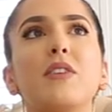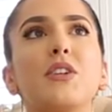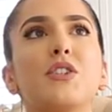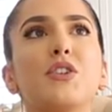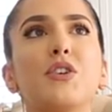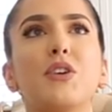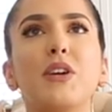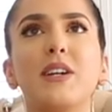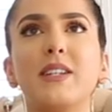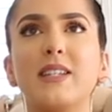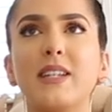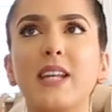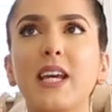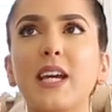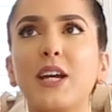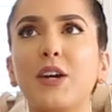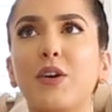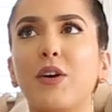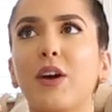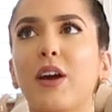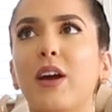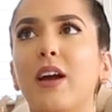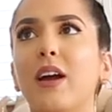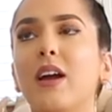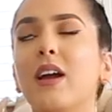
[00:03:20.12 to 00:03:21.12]
Victoria's
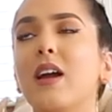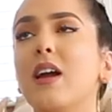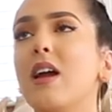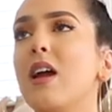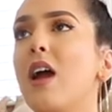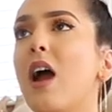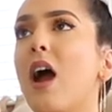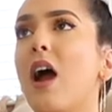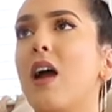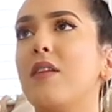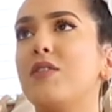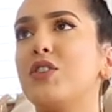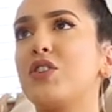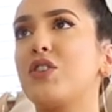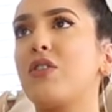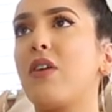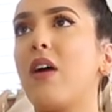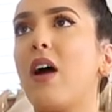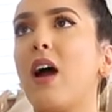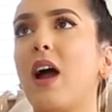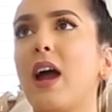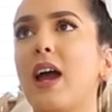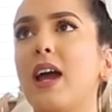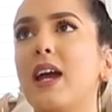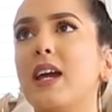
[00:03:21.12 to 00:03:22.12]
Secret. I've
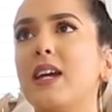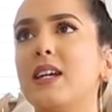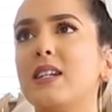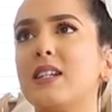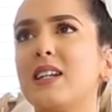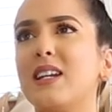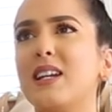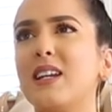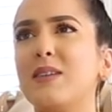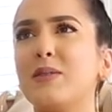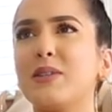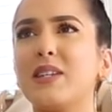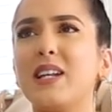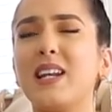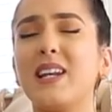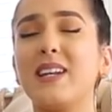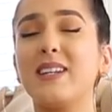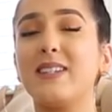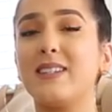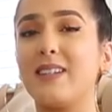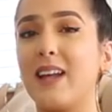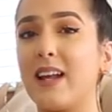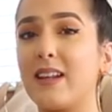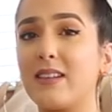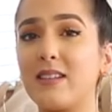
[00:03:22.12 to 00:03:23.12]
tried, was it La
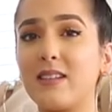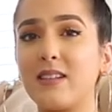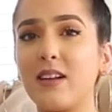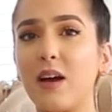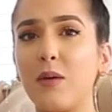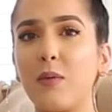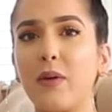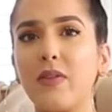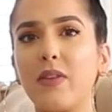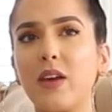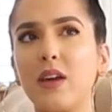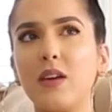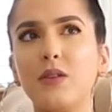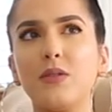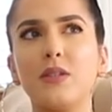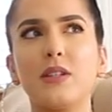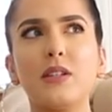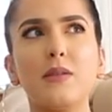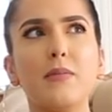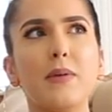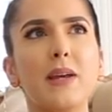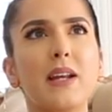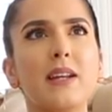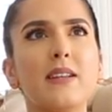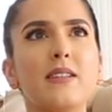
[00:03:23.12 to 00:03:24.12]
Senza when they used
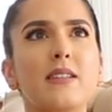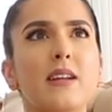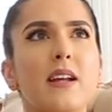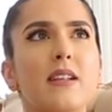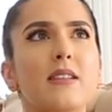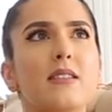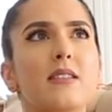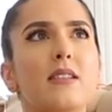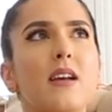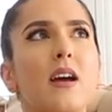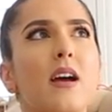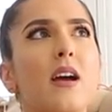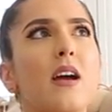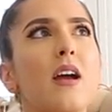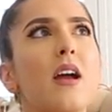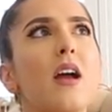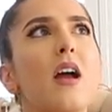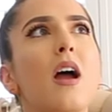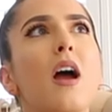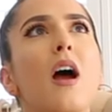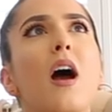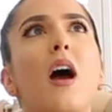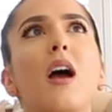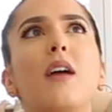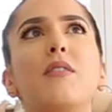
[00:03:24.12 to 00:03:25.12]
to be La Senza?
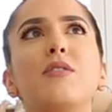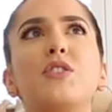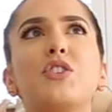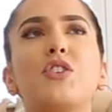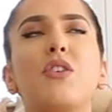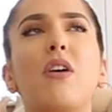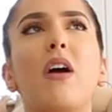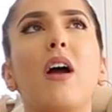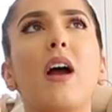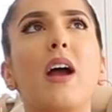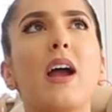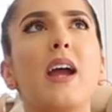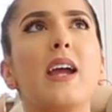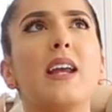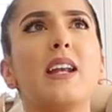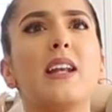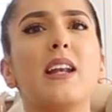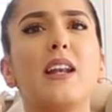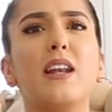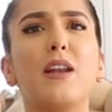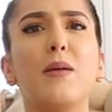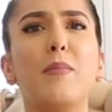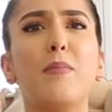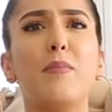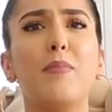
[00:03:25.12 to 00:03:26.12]
I've tried
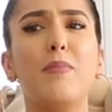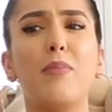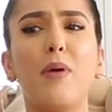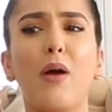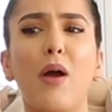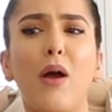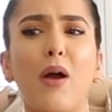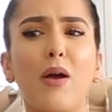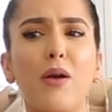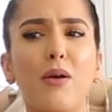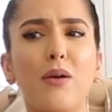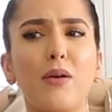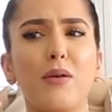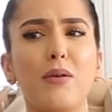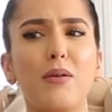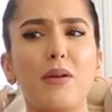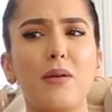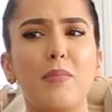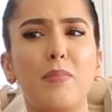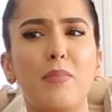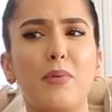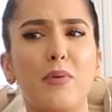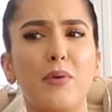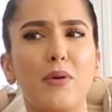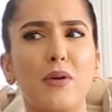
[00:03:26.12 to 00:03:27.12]
Le Beau. I
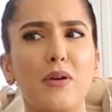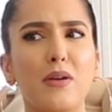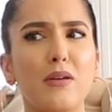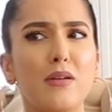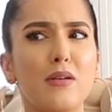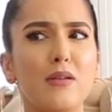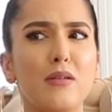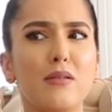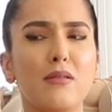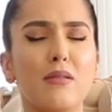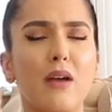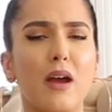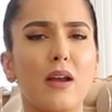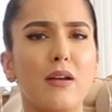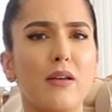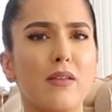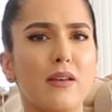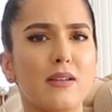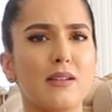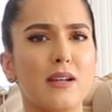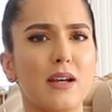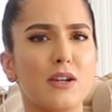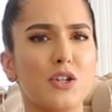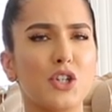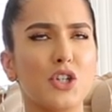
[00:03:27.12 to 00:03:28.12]
know
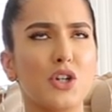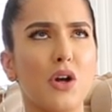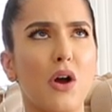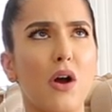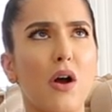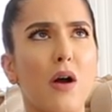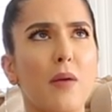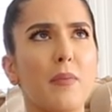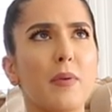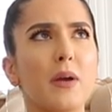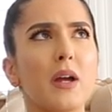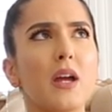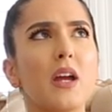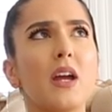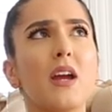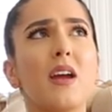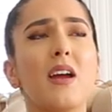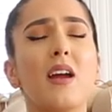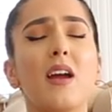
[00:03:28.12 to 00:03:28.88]
there's that shop.